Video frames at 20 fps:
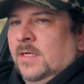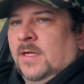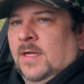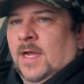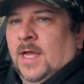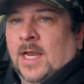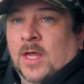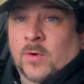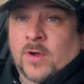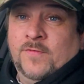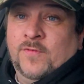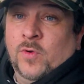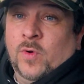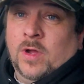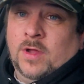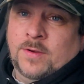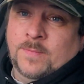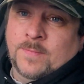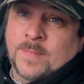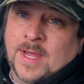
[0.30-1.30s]
Hello
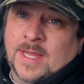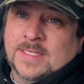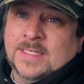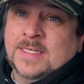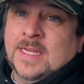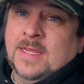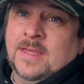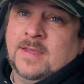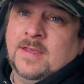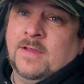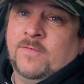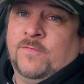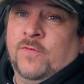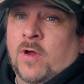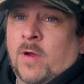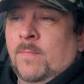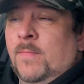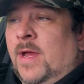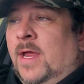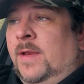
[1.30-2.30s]
everyone, Martin here
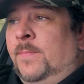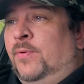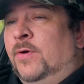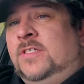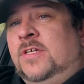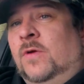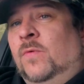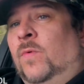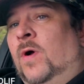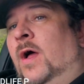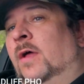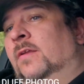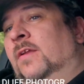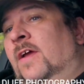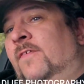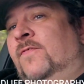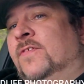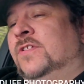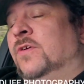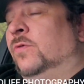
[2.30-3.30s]
from
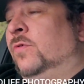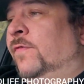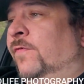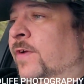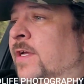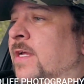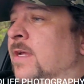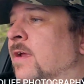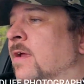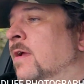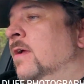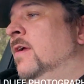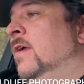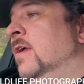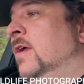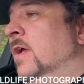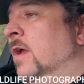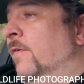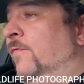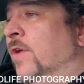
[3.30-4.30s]
Martinpritchettwildlife Photography.
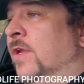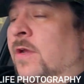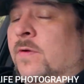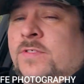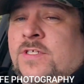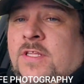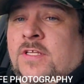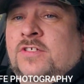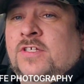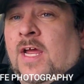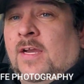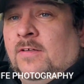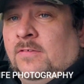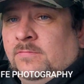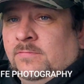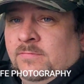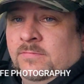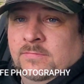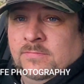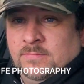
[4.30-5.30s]
If you're new to the
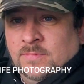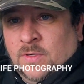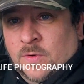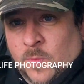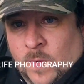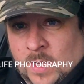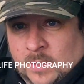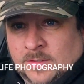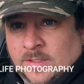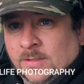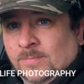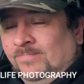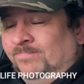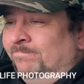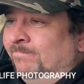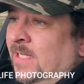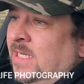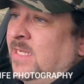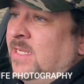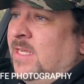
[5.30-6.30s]
channel, welcome.
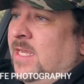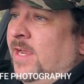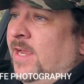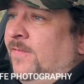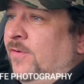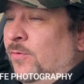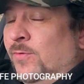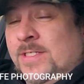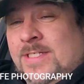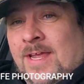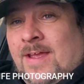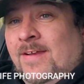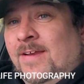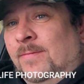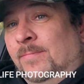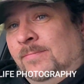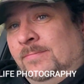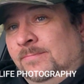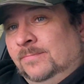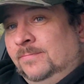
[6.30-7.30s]
If you're
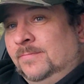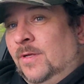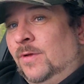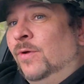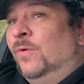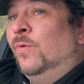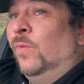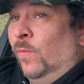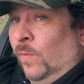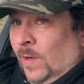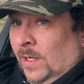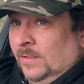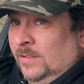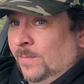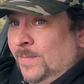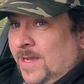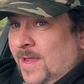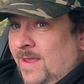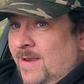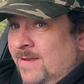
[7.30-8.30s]
returning,
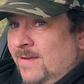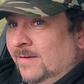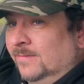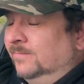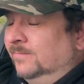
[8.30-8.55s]
welcome again.